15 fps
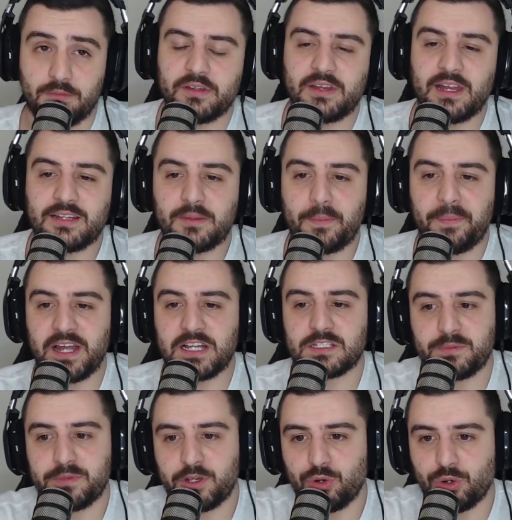that depends
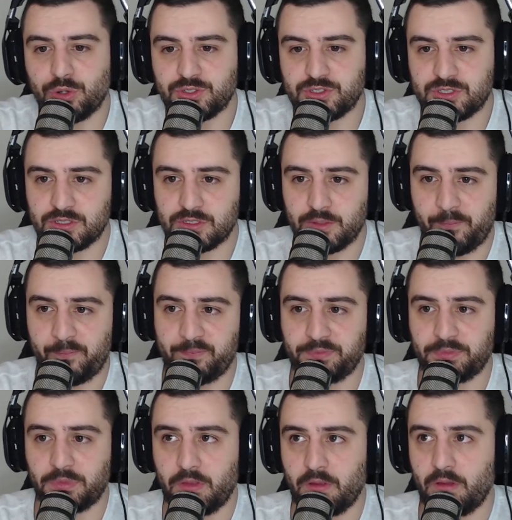because,
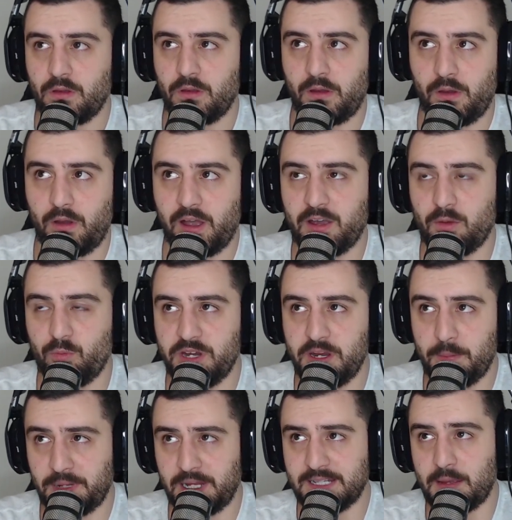again, we
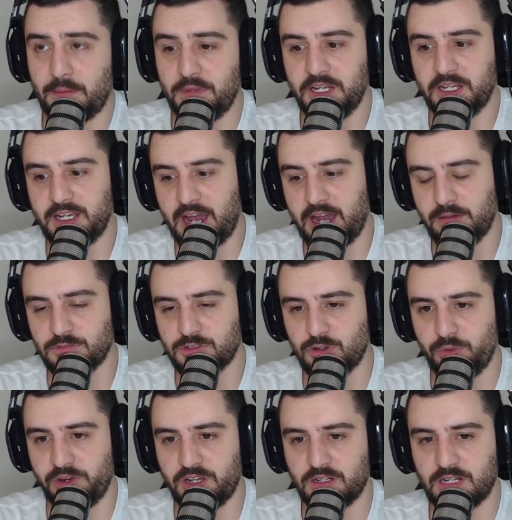didn't play that many games. So
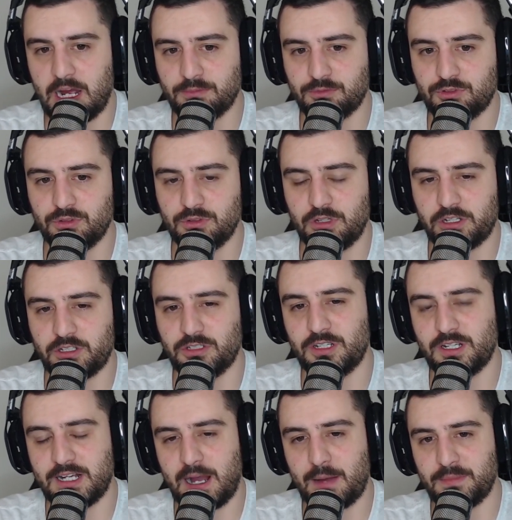we could you can
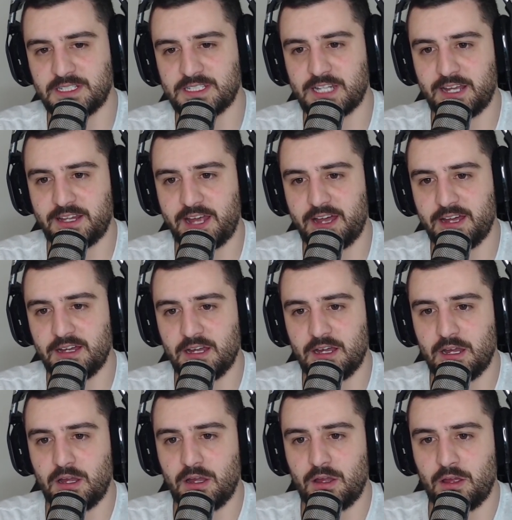come and say that
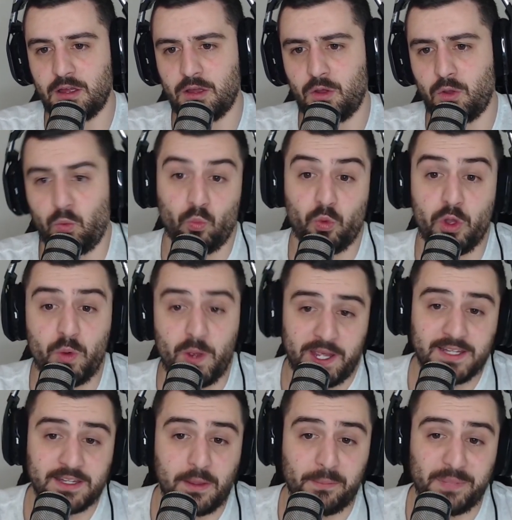we were
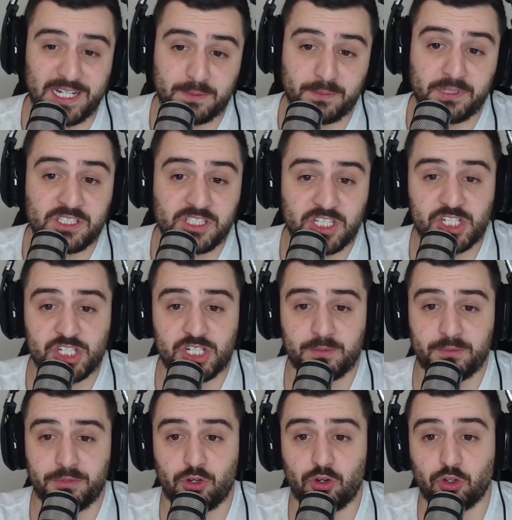in the best position
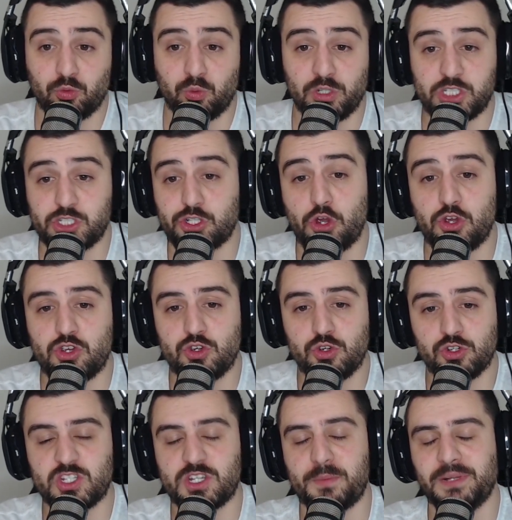because we're so
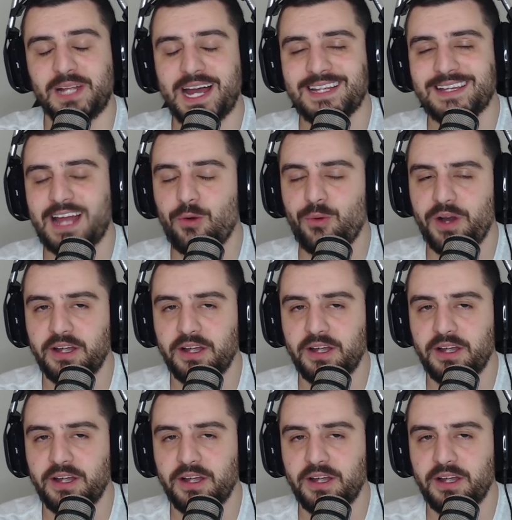used to playing that way.